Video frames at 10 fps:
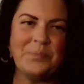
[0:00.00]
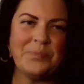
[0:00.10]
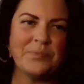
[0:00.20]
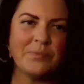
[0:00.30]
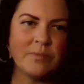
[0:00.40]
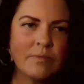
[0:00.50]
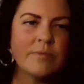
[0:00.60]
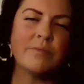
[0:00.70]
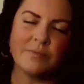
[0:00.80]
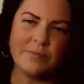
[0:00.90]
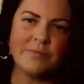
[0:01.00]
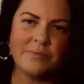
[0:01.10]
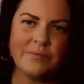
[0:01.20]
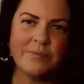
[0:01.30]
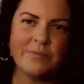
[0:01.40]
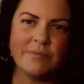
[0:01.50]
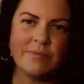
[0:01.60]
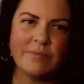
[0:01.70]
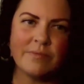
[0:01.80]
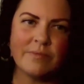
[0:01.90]

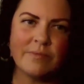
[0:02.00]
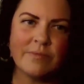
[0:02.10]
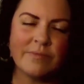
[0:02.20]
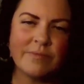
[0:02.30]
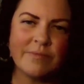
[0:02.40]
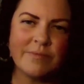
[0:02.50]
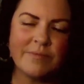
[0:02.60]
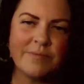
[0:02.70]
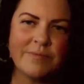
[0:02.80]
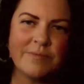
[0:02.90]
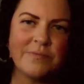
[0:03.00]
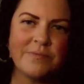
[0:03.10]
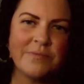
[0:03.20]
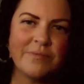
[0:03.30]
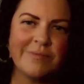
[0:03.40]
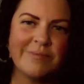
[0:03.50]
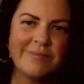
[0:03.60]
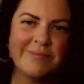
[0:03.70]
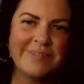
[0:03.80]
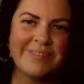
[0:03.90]

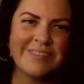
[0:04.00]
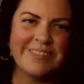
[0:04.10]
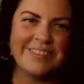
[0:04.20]
This person isn't speaking.